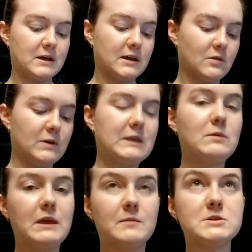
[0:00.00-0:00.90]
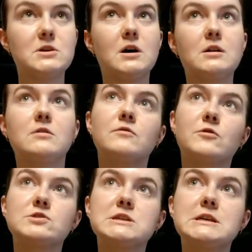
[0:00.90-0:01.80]
Yeah, the one thing with Amazon
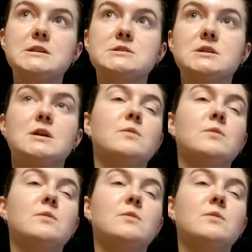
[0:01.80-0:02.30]
for seeds,